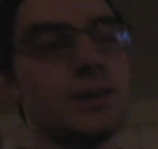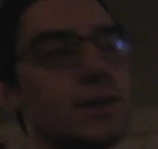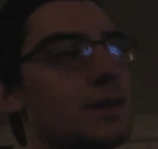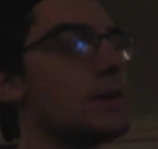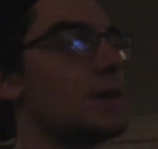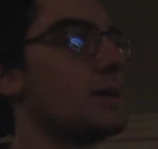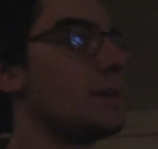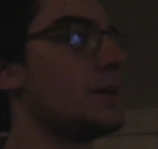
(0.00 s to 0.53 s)
We
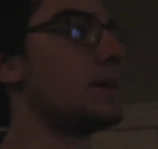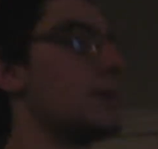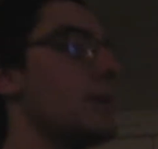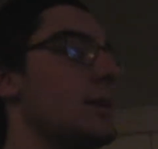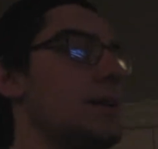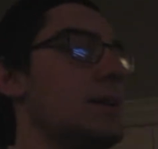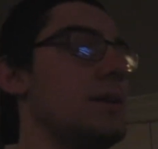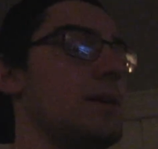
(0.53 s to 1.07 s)
got
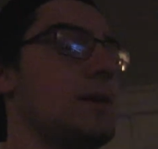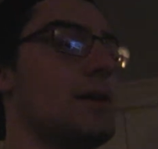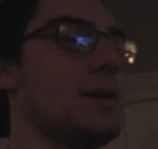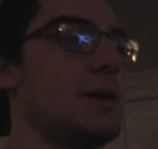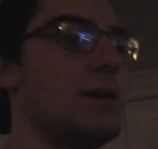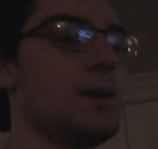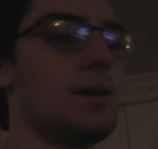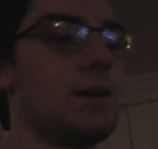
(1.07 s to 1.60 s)
some. Yeah,
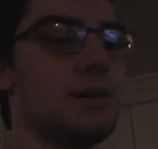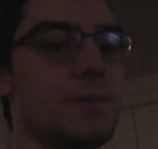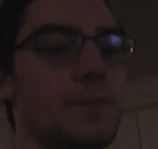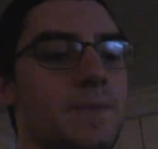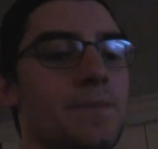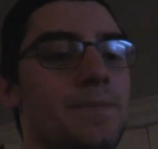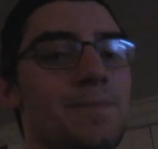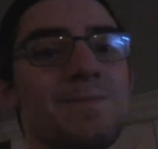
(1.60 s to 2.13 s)
uh, we got uh,
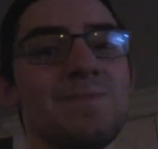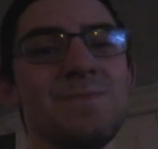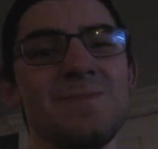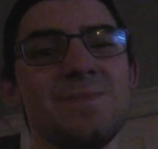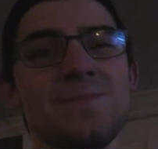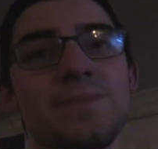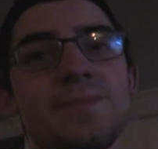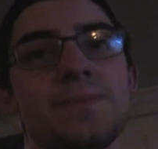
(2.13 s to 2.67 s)
four
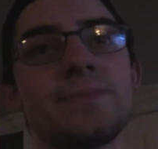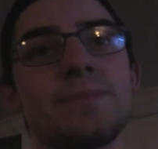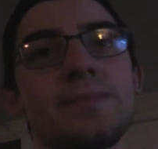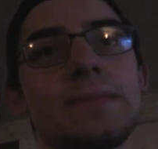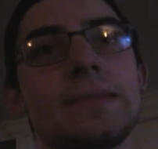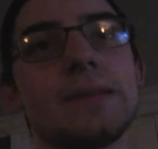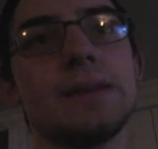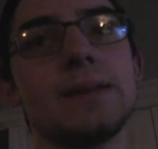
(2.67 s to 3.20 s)
scenes done,
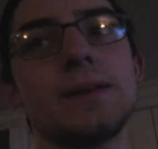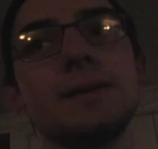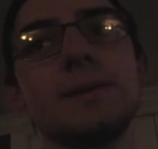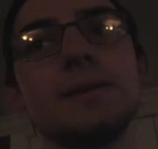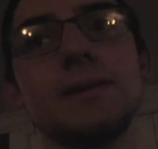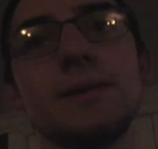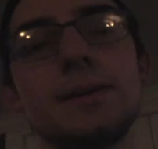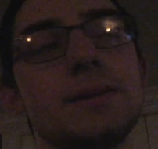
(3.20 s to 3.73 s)
and we have
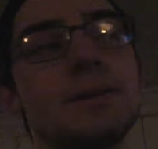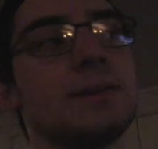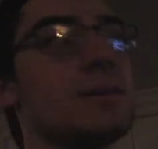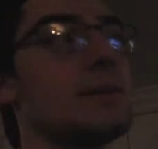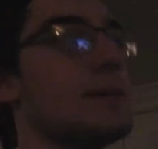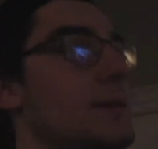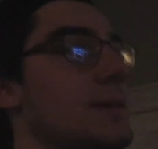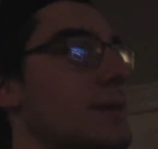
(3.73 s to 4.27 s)
three more to
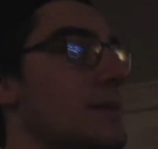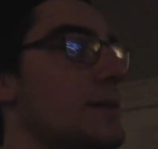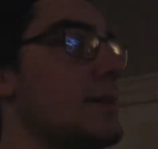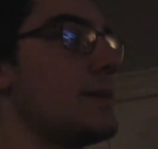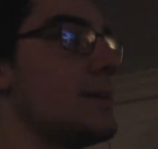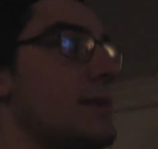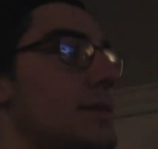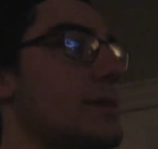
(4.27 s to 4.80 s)
write.
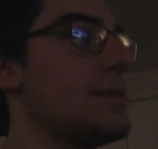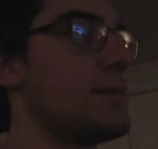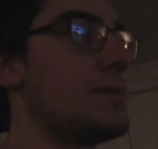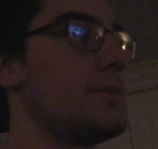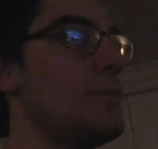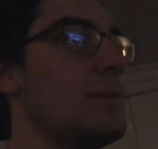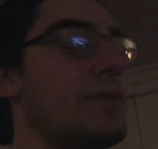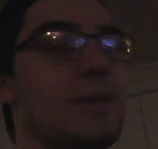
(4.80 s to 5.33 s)

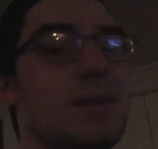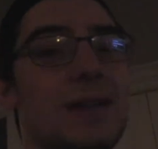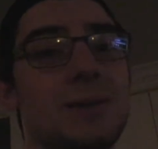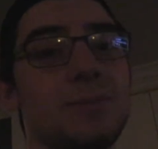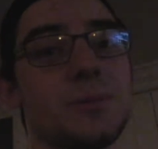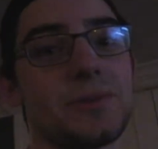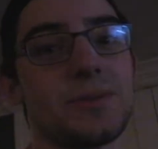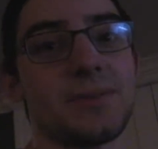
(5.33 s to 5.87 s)
We have a
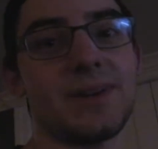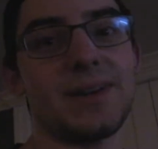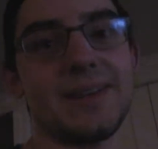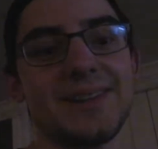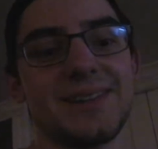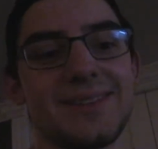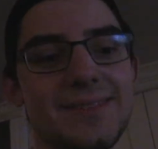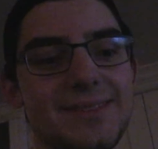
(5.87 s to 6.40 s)
lot more to
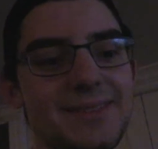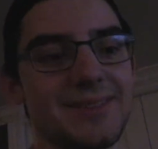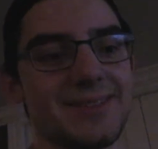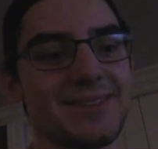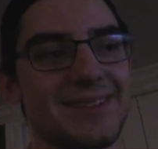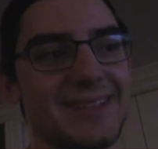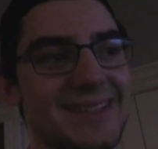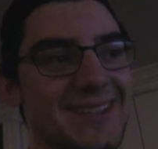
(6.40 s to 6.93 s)
write. Three more.
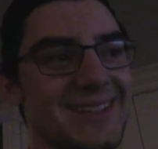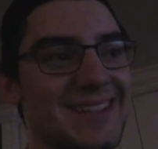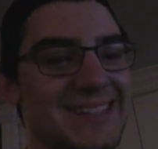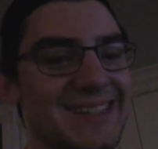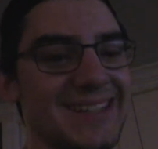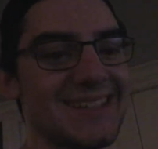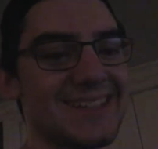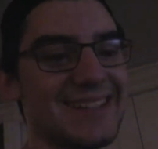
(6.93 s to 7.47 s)
Oh, three
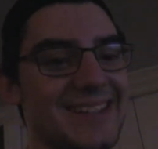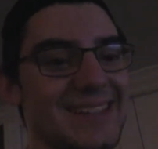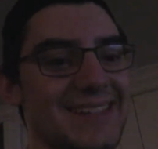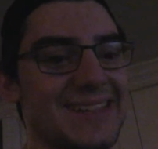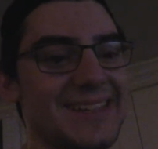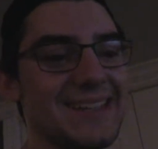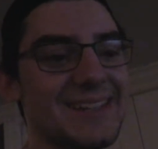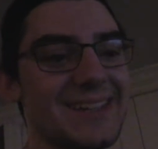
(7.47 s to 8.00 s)
more
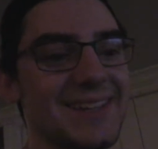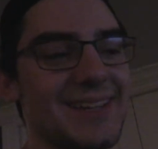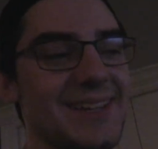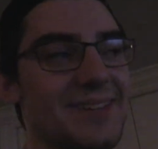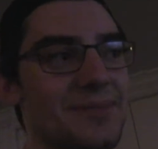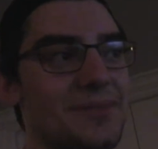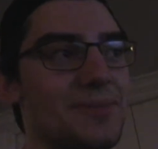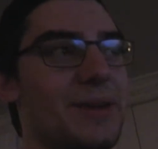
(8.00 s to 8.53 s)
that we
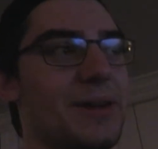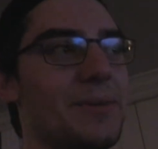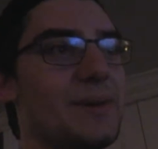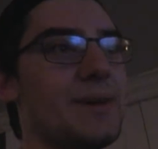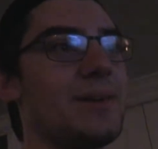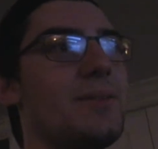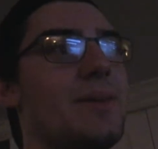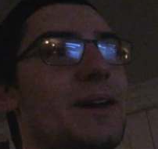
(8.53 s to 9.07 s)
know of. Right.
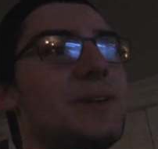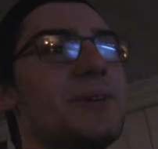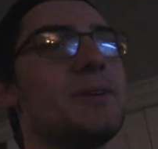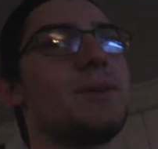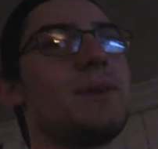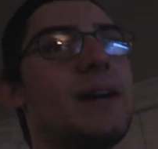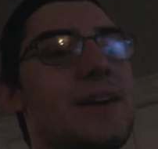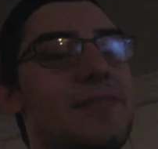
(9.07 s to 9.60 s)
We well, I
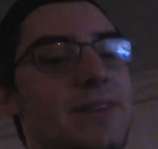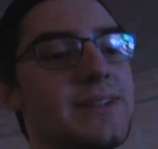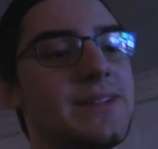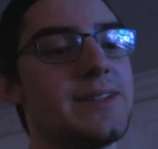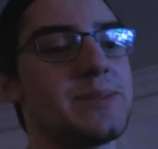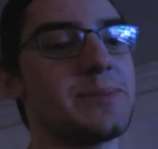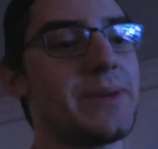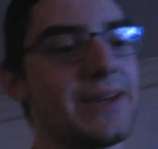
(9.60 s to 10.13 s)
know I have
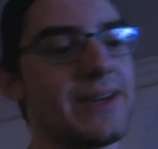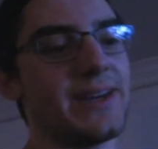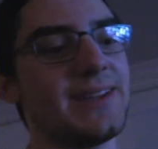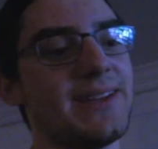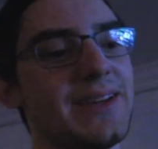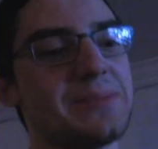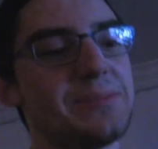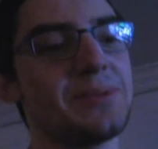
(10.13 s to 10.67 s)
ideas in my
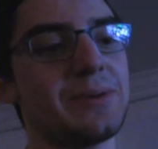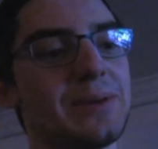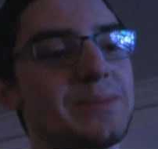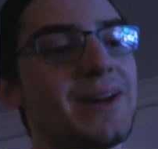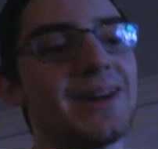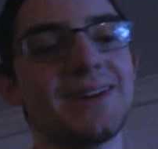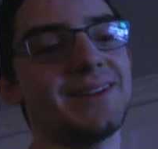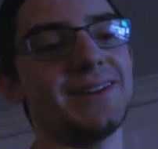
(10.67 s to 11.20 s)
head yet, but
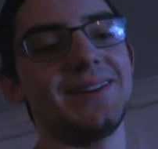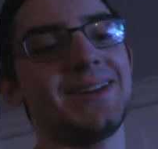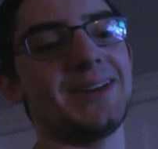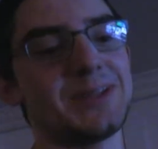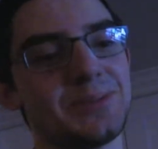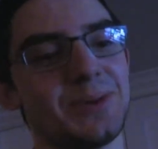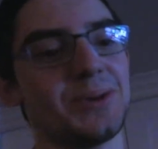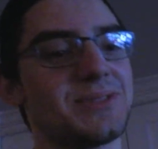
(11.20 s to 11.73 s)
I'm not gonna
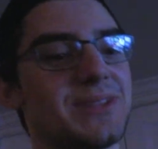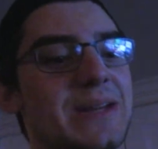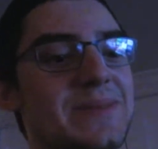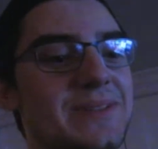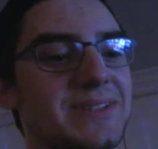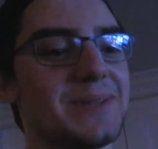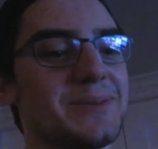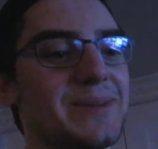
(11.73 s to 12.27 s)
expose
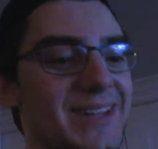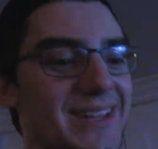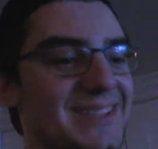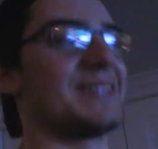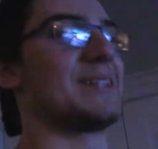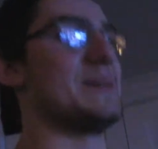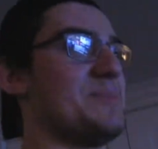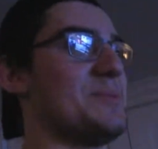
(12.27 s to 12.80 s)
them until we
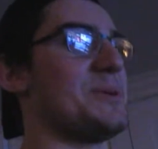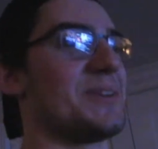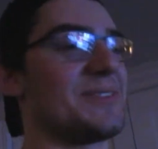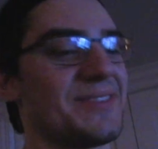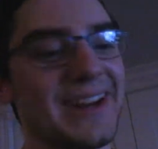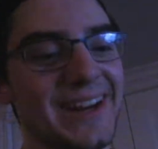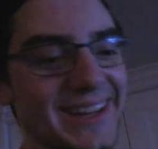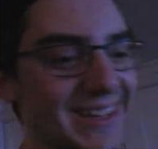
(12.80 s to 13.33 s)
get to that point
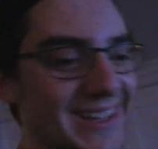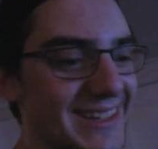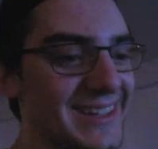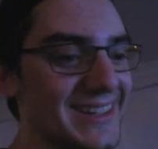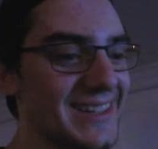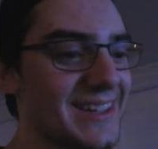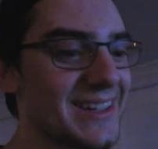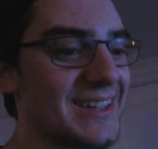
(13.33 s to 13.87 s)
of writing.
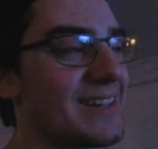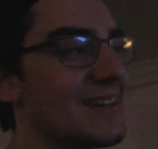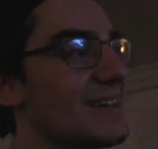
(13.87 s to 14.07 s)
Yeah.